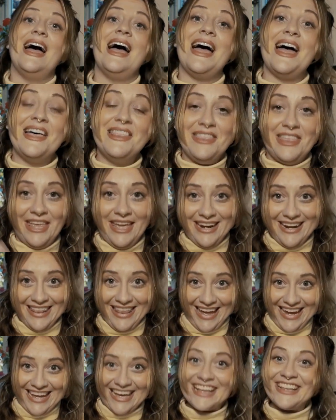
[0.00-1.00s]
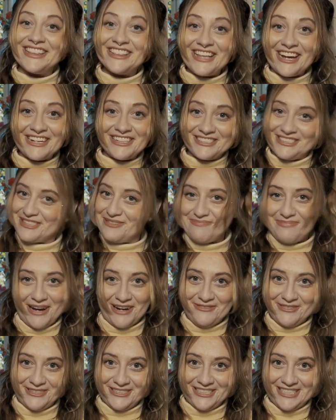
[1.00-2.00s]
and then like a larger
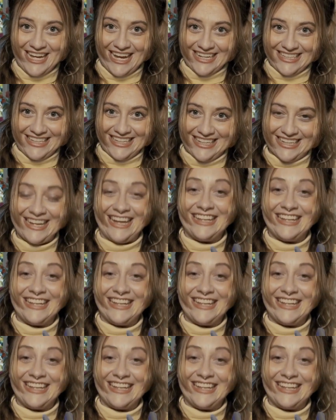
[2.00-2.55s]
puffer jacket.